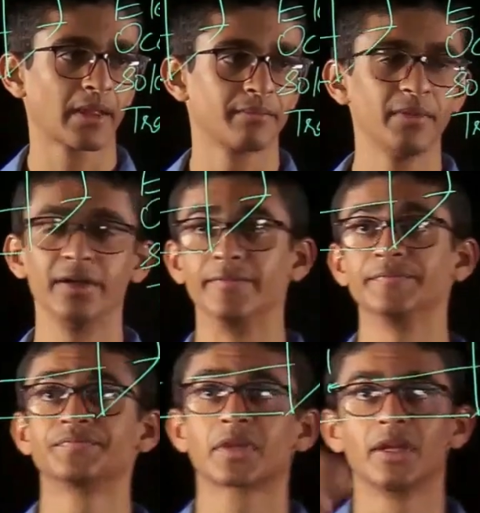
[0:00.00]
But
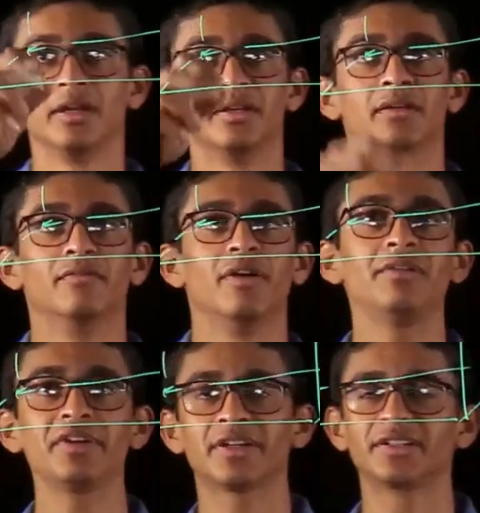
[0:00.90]

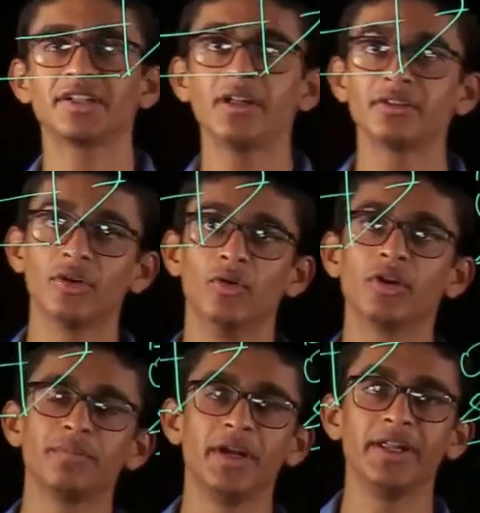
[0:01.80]
while we consider the
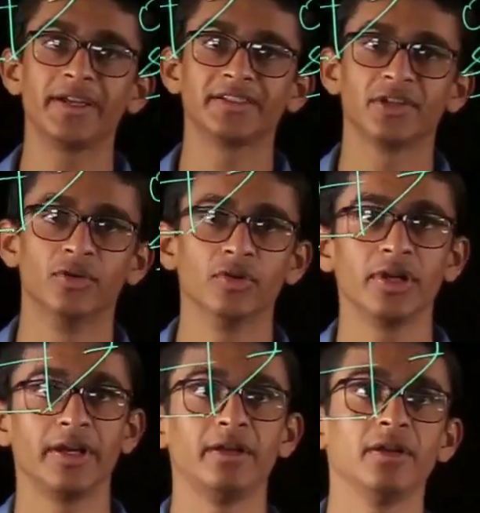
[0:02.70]
whole building as a
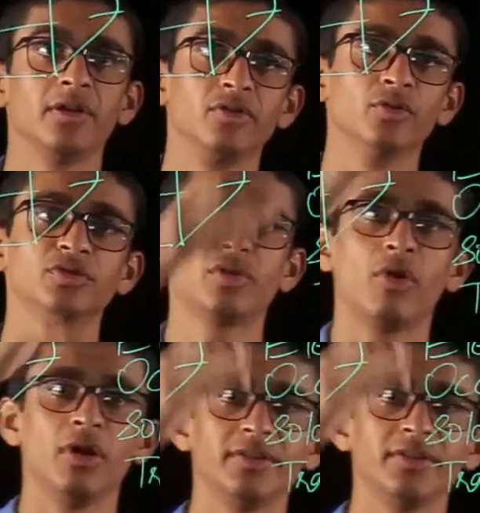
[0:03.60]
whole and used all